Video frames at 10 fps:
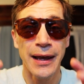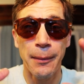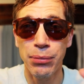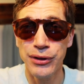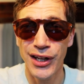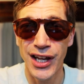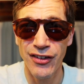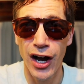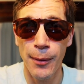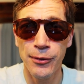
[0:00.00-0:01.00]
and plenty of
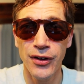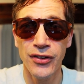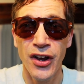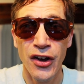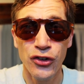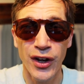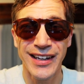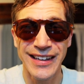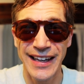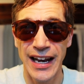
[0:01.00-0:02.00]
options so I
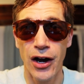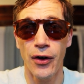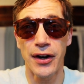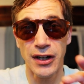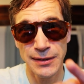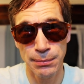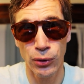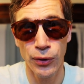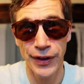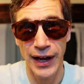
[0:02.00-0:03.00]
can get out and
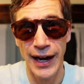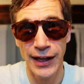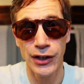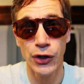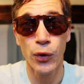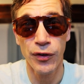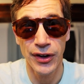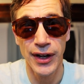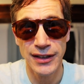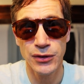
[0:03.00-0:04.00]
explore the island over
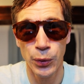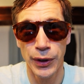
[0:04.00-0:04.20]
the next